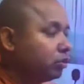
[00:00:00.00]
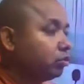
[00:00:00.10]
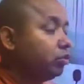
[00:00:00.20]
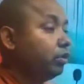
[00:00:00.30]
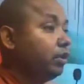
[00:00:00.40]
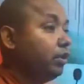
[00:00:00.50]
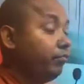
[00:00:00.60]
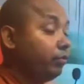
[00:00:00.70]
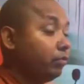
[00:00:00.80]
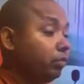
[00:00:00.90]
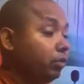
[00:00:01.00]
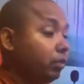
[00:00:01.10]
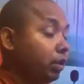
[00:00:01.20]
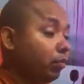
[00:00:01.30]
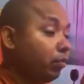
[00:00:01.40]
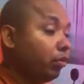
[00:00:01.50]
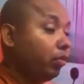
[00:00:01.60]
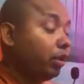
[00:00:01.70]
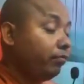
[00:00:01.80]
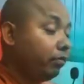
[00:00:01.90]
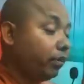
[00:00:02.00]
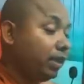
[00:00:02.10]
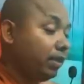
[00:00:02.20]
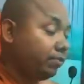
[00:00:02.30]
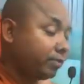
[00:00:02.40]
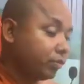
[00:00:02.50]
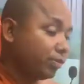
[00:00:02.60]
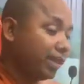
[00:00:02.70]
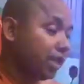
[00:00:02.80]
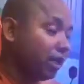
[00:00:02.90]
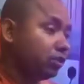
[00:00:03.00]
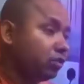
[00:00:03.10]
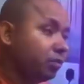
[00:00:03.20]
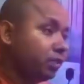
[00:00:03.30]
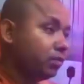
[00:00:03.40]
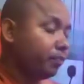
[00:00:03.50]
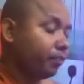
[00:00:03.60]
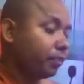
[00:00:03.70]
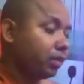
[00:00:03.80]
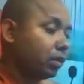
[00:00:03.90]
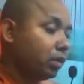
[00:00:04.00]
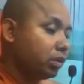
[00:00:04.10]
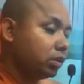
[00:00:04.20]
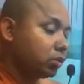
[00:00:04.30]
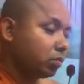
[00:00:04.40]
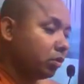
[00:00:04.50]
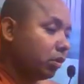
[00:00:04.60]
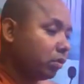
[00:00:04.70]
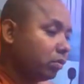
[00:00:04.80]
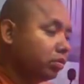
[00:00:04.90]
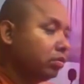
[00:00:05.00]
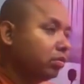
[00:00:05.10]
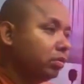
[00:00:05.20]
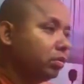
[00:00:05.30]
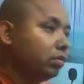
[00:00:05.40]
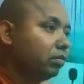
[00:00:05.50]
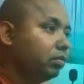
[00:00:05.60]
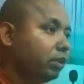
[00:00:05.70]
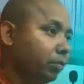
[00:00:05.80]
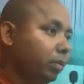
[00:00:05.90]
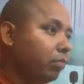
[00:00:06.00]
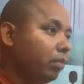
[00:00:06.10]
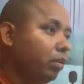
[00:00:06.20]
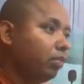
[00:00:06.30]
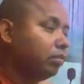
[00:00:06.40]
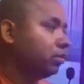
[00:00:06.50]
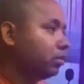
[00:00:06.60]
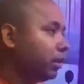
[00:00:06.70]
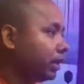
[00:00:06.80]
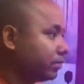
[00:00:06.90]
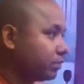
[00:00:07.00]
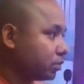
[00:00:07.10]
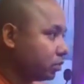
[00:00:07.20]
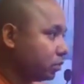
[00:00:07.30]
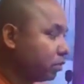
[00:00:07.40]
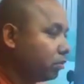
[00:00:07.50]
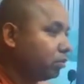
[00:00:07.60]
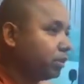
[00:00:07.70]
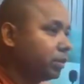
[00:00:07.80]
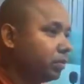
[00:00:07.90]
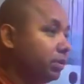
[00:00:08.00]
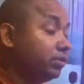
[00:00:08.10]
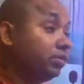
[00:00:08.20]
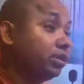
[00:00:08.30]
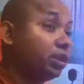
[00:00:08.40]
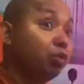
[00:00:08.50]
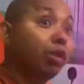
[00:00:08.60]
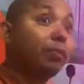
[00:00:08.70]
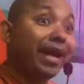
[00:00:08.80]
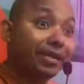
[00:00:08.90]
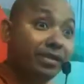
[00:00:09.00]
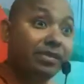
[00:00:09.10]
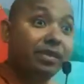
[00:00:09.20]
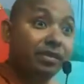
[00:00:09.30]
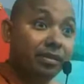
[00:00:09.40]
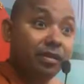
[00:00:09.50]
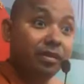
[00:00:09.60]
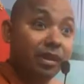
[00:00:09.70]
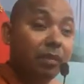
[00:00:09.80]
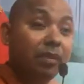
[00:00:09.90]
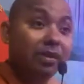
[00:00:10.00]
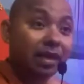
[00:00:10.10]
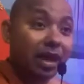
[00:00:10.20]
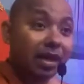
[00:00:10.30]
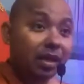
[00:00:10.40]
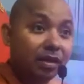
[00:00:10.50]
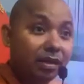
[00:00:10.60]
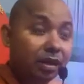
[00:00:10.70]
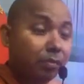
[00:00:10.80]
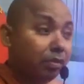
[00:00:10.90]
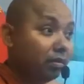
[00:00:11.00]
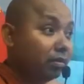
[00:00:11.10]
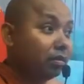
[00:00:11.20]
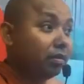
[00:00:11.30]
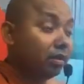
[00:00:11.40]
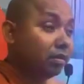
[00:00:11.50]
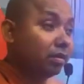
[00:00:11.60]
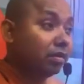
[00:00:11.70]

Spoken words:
So if you give today little bit, tomorrow little bit more, and after tomorrow little bit, see, you are practicing giving dana, giving the